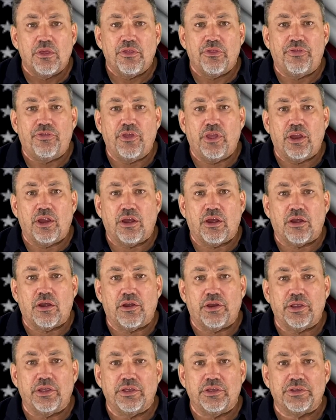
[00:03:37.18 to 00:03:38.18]

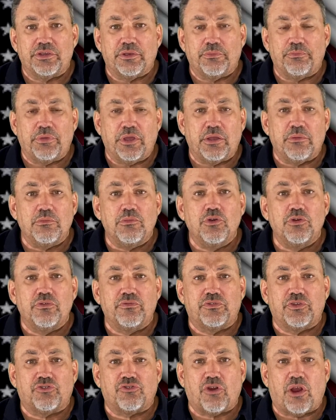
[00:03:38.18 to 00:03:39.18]
there is a big move
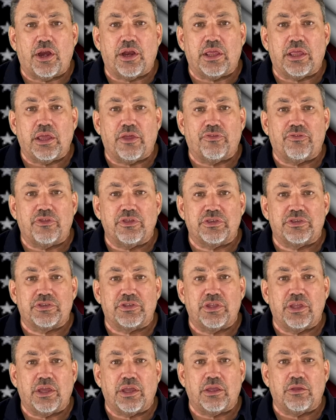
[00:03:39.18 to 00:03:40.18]
to try to get this
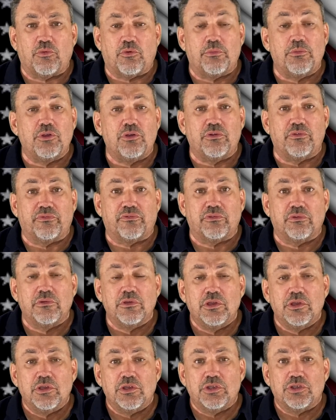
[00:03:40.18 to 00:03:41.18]
thing removed.
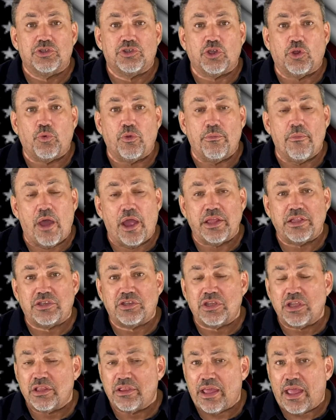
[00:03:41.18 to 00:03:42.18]
So we might
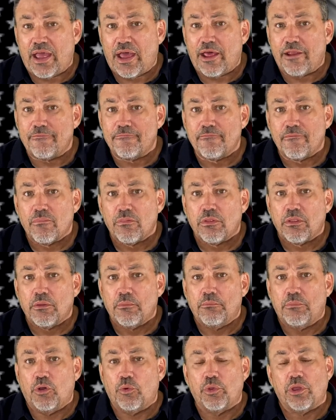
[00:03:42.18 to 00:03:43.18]
see that,
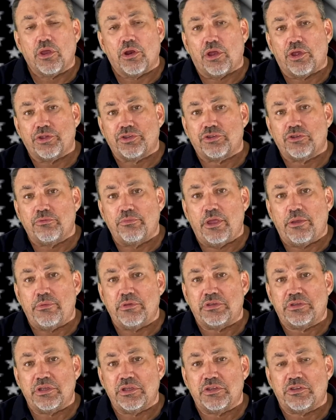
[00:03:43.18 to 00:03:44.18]
but we could also maybe
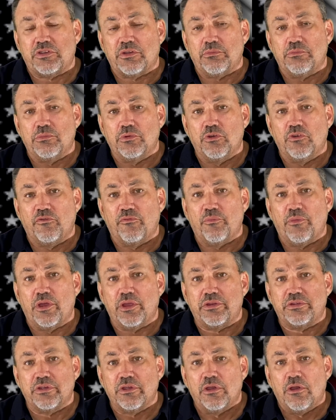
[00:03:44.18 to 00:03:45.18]
see some
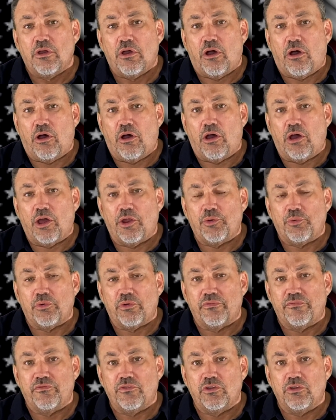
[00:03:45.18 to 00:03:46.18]
movement on
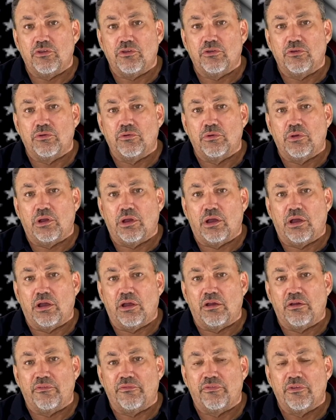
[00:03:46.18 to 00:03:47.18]
review
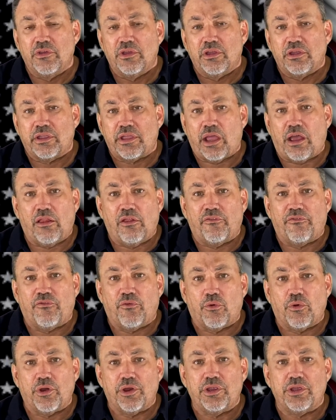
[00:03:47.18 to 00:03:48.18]
of
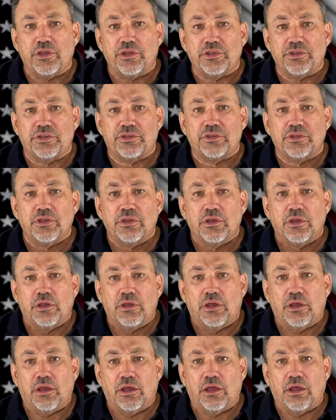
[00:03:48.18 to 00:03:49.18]
California's
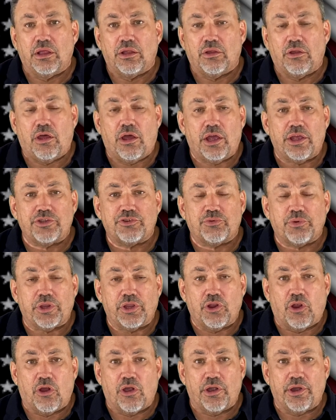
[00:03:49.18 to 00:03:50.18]
uh, laws
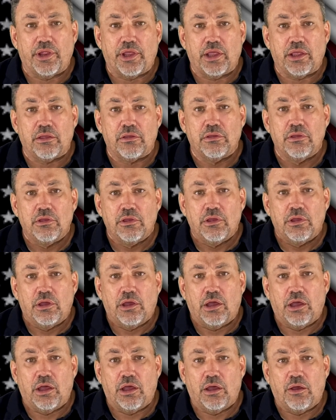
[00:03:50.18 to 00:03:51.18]
regarding
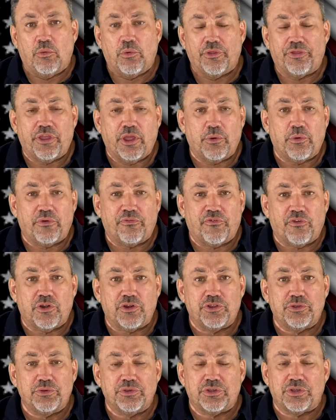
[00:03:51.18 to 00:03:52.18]
uh, what they refer
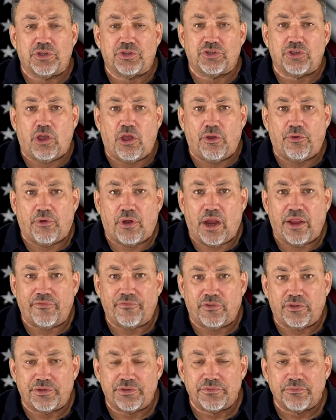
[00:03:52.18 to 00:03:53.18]
to as assault
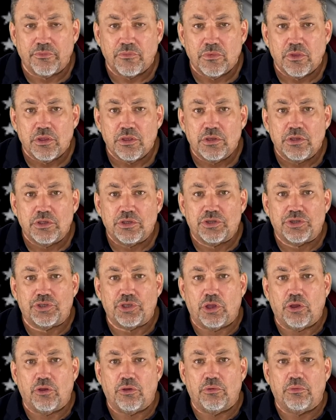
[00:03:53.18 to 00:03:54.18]
rifles.
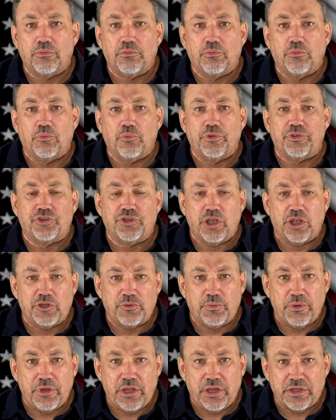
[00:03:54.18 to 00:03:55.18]
So, with Judge
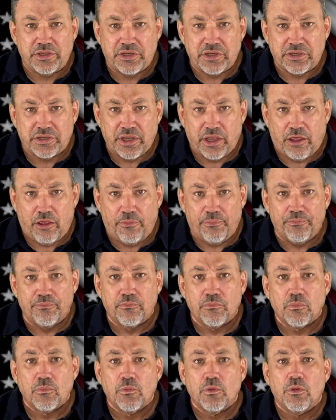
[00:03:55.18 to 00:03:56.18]
Benitez's help,
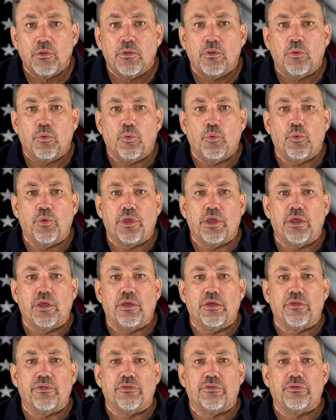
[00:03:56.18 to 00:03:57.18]

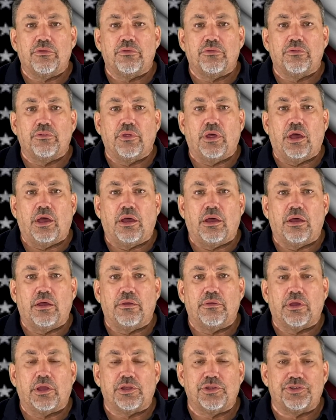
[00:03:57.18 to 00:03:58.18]
with uh,
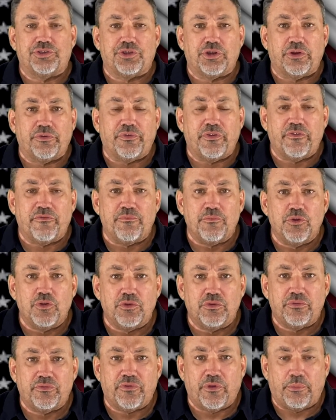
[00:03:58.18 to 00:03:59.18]
a conservative
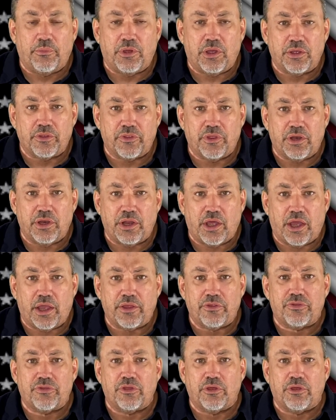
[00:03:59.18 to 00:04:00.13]
move among the Ninth